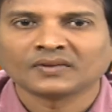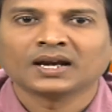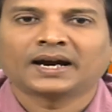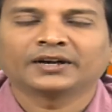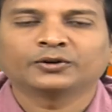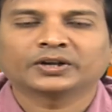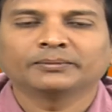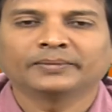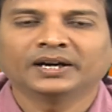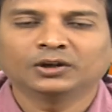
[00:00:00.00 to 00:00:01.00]
and you
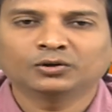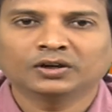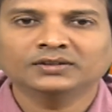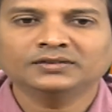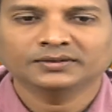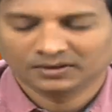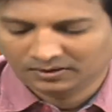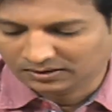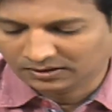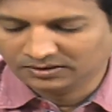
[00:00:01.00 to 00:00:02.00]
can mail to us.
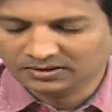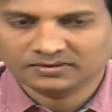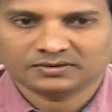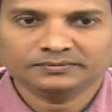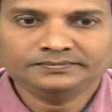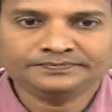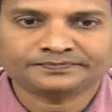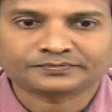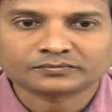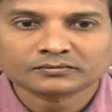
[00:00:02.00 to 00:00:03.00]
Just
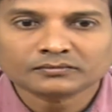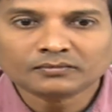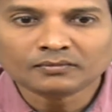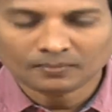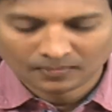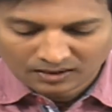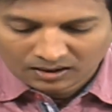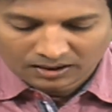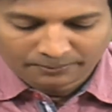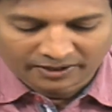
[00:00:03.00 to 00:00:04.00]

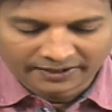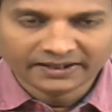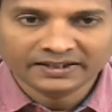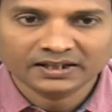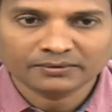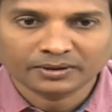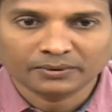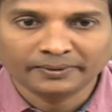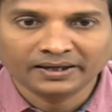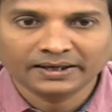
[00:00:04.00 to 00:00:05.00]
I am writing here a
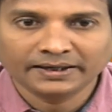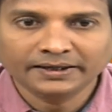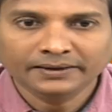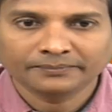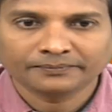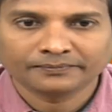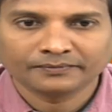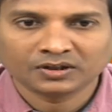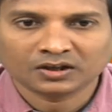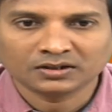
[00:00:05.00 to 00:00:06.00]
mail ID,
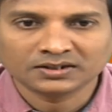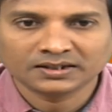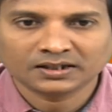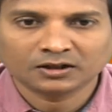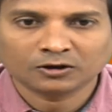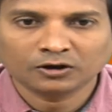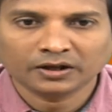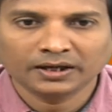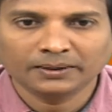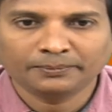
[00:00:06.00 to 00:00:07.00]

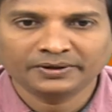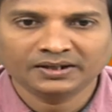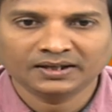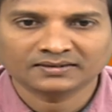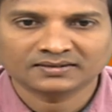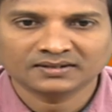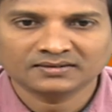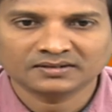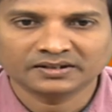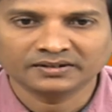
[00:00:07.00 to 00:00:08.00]

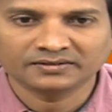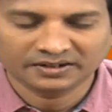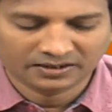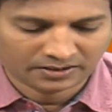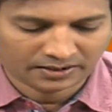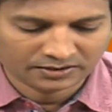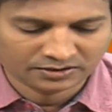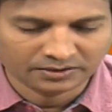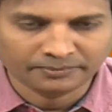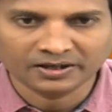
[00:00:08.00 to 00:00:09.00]

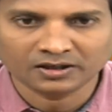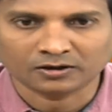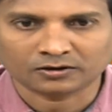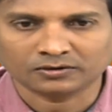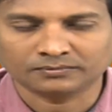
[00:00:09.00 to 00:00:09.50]
rajendra.apssdc@gmail.com.